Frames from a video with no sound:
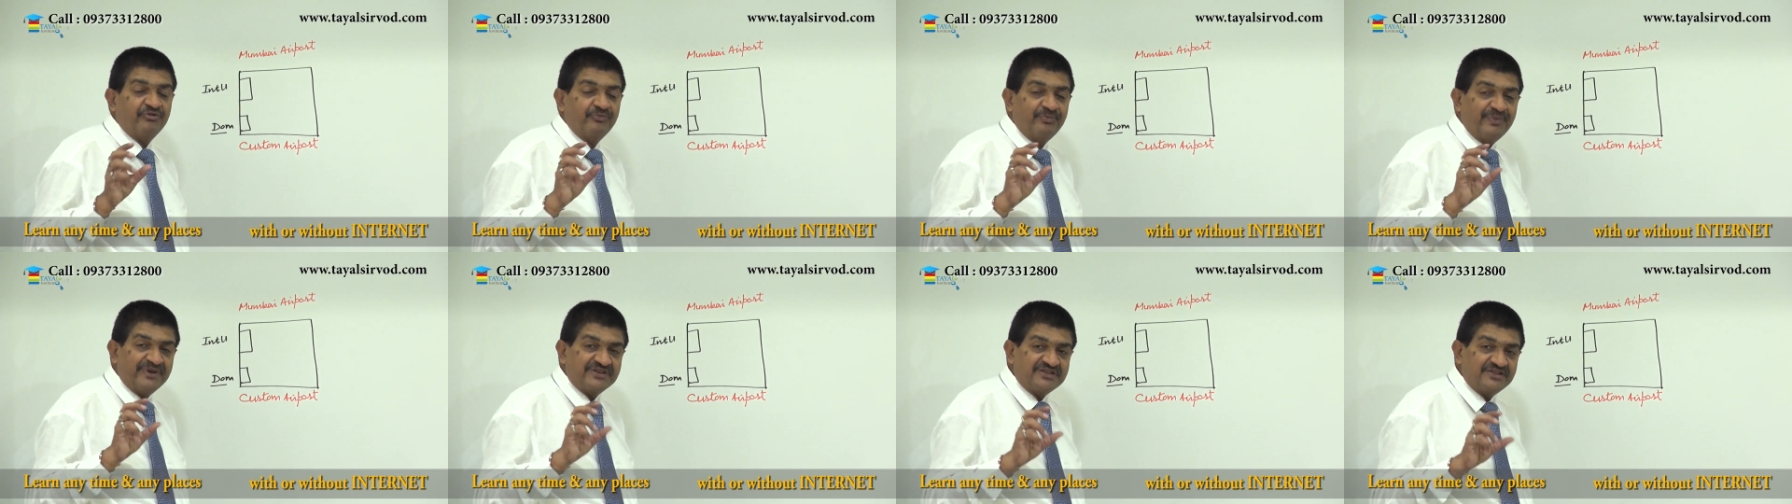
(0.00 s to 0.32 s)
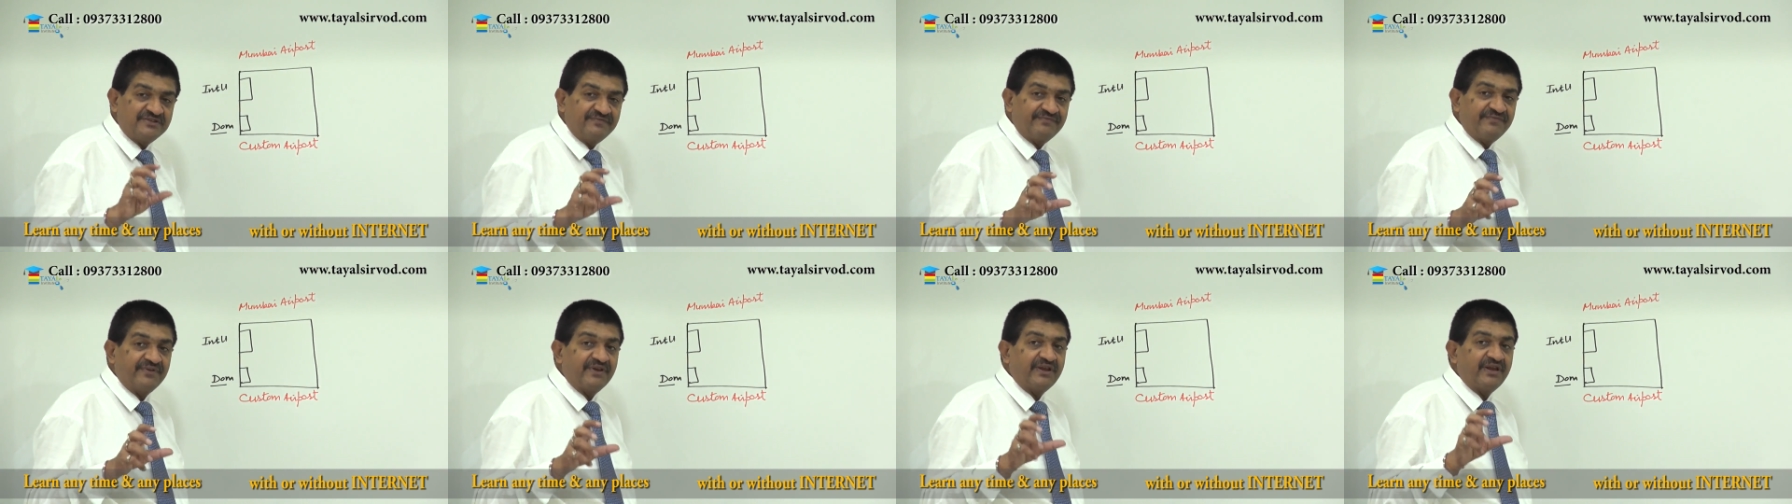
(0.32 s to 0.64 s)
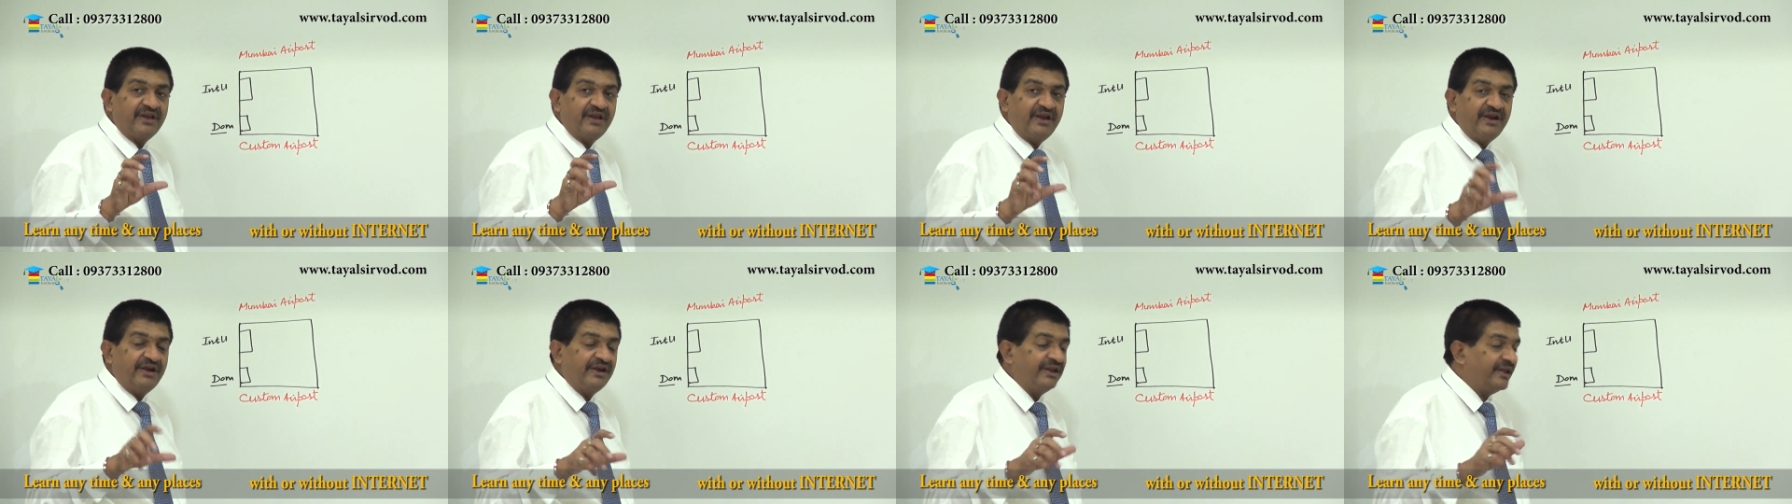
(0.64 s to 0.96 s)
a
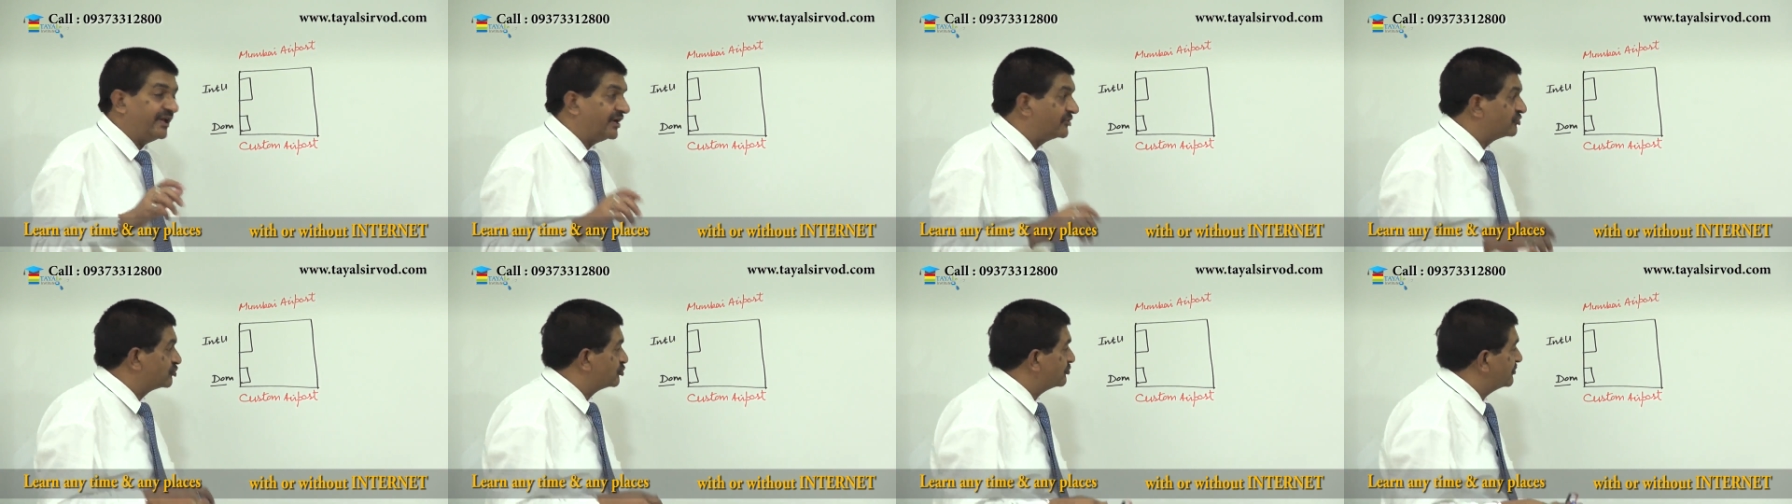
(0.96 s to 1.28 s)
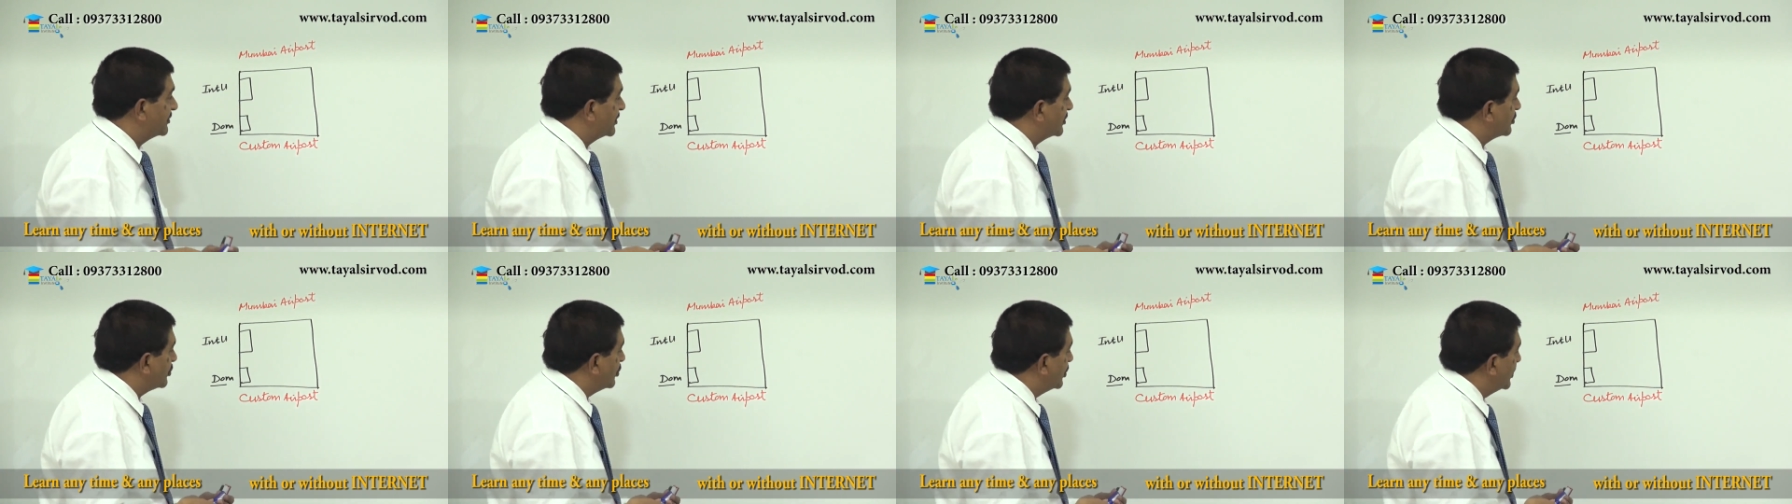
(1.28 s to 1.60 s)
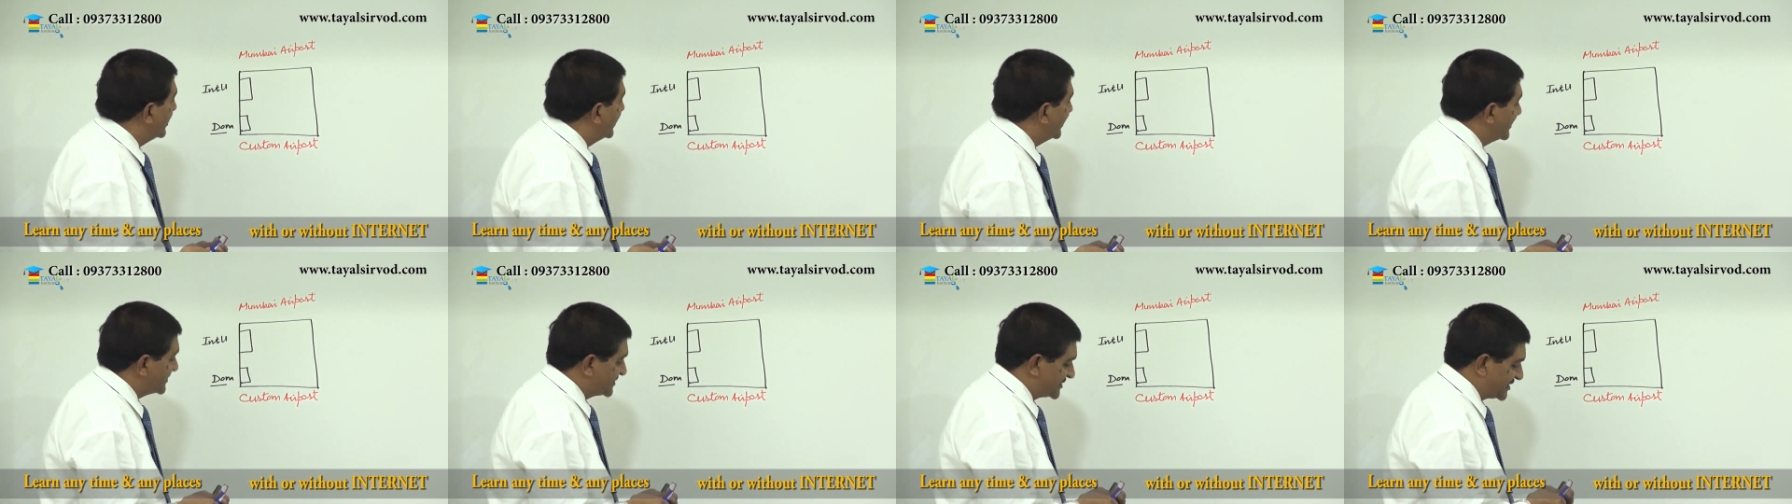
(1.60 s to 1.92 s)
specific area to be
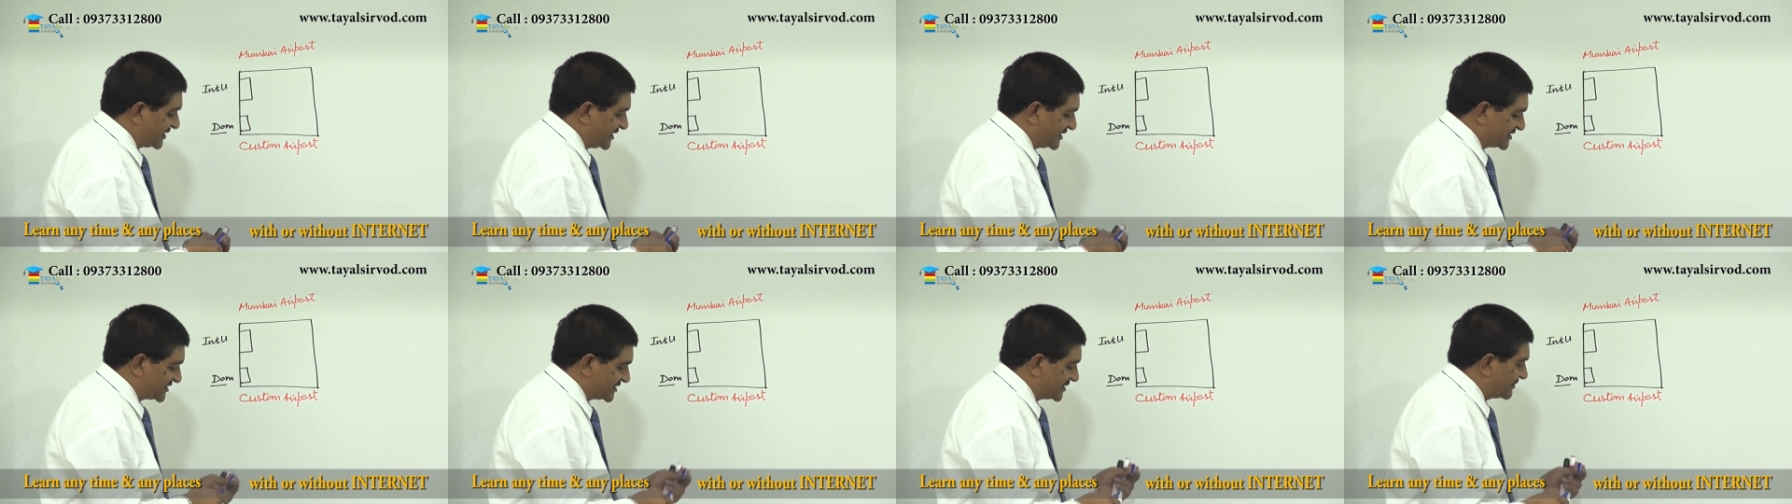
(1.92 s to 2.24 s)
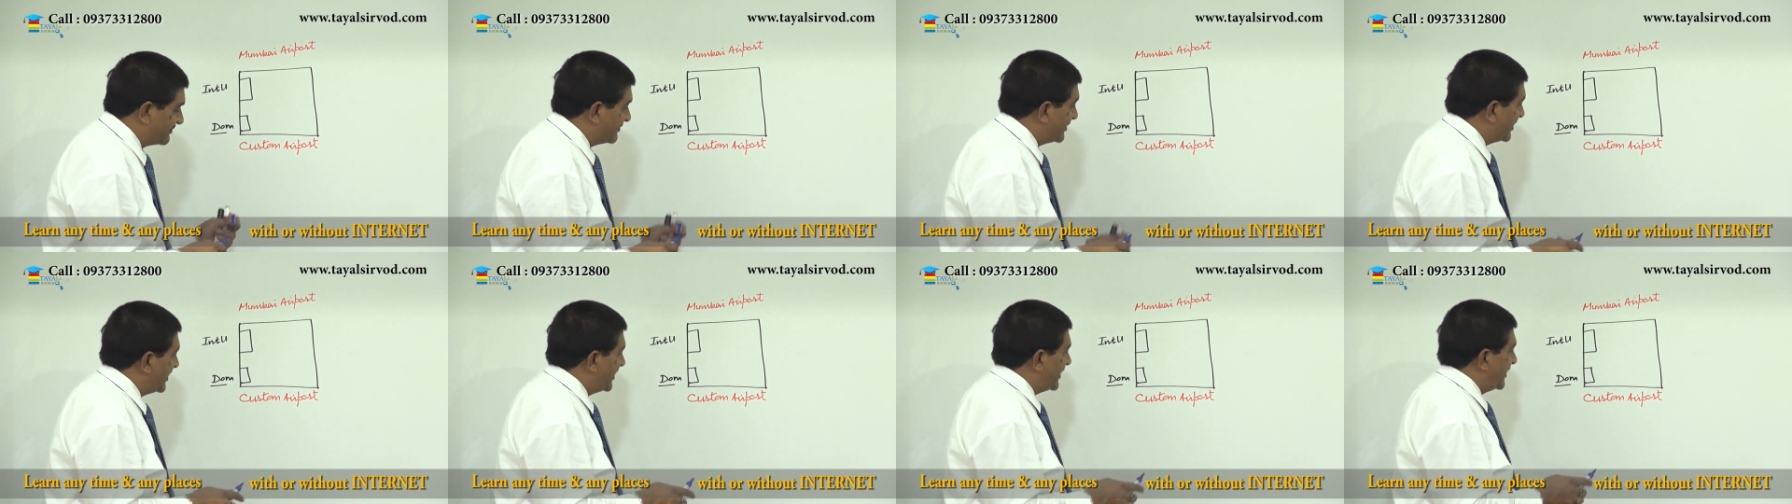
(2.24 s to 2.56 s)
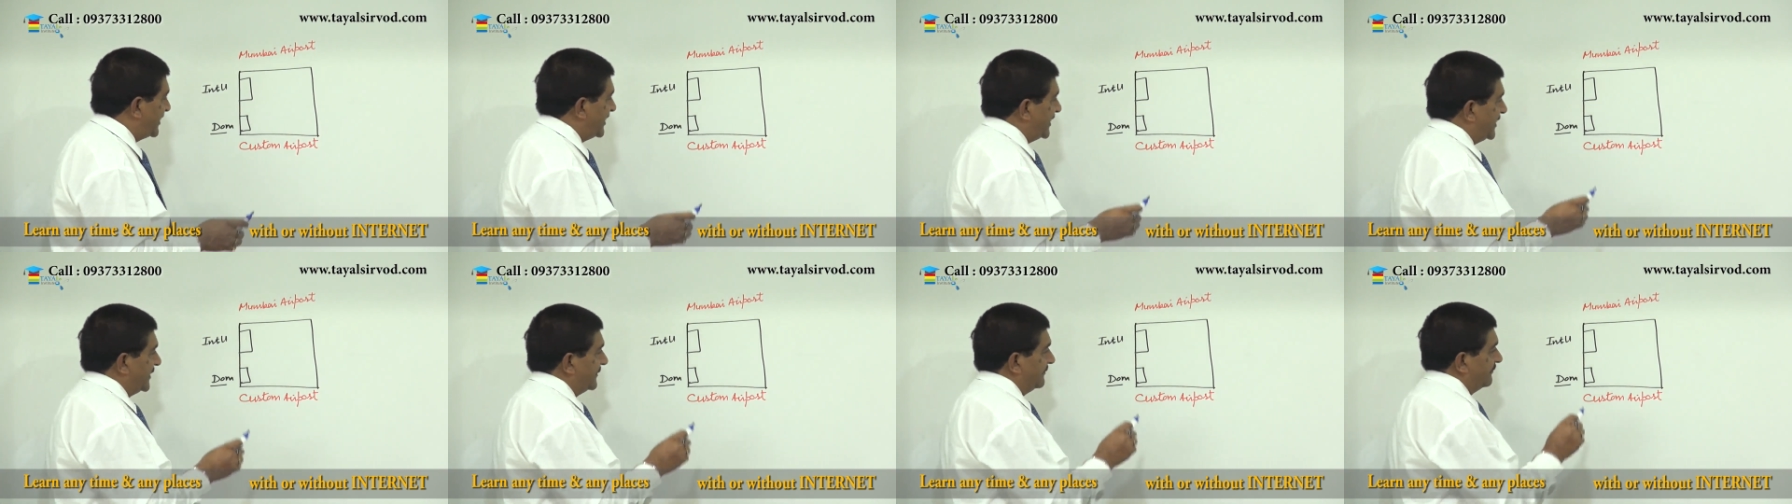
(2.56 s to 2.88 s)
called as custom
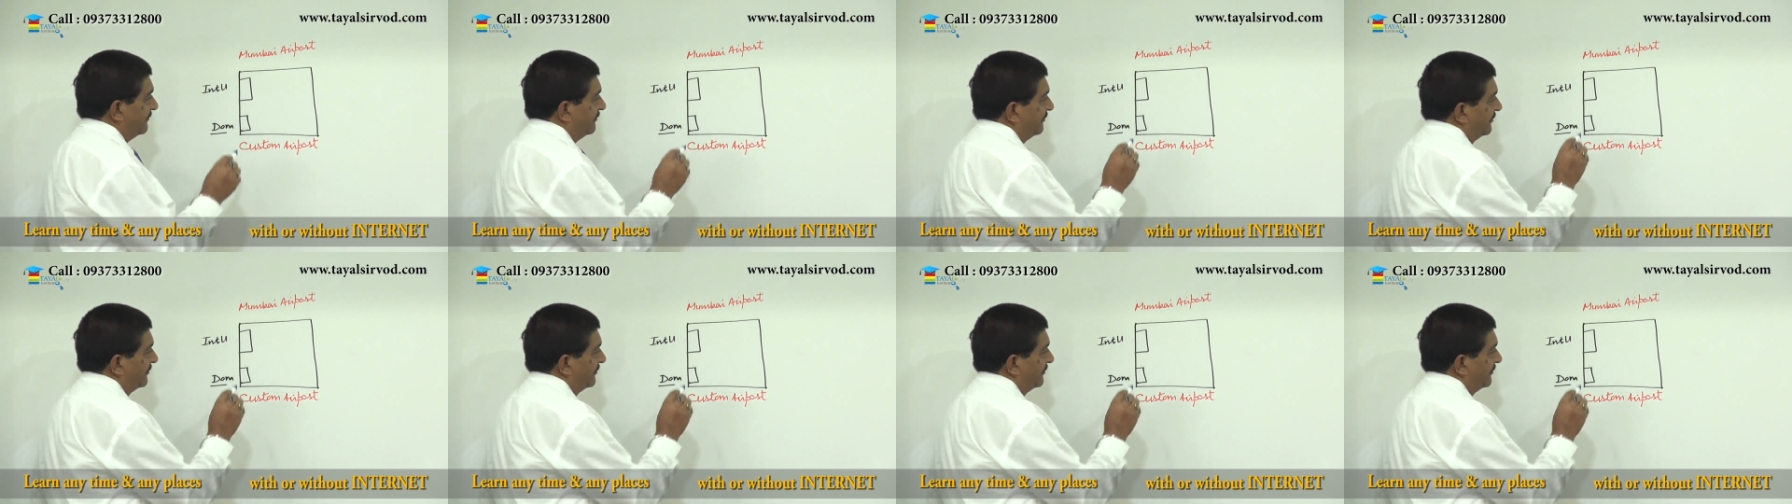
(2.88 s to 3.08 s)
area